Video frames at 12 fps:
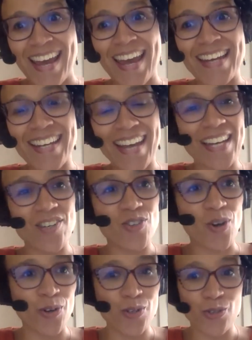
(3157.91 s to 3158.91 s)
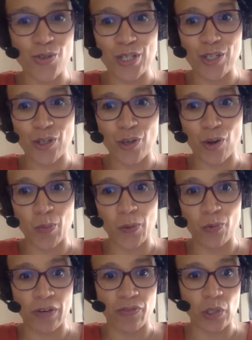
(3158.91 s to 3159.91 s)
engaged also in global
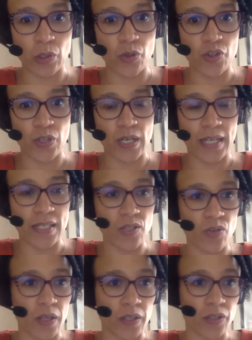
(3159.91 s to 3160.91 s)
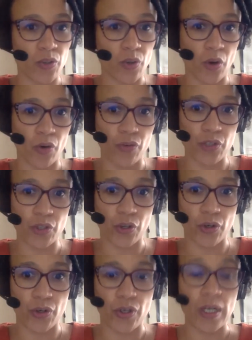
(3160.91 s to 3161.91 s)
revolution and struggle to
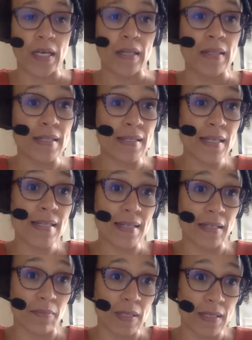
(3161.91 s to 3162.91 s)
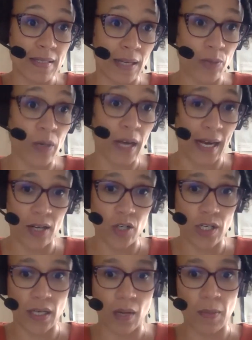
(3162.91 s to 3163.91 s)
overturn the systems that we're
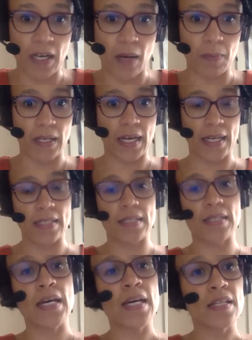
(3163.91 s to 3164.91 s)
actually coming up against.